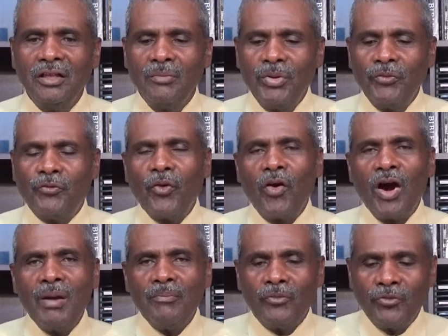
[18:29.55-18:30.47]
Before
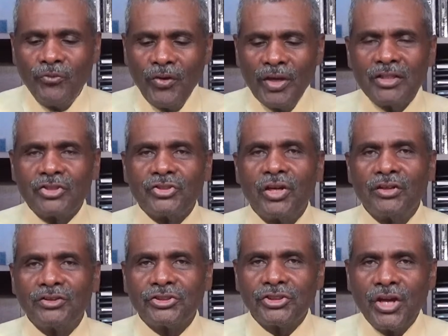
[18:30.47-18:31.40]
I'm finished
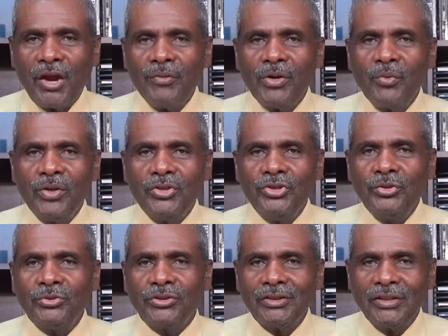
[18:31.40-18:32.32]
sharing with
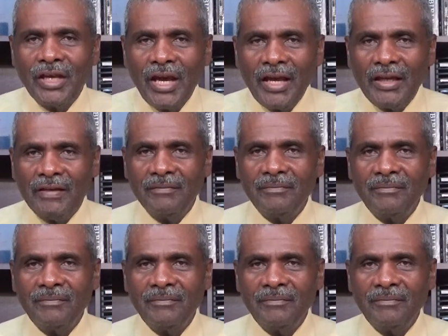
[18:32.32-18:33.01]
you today,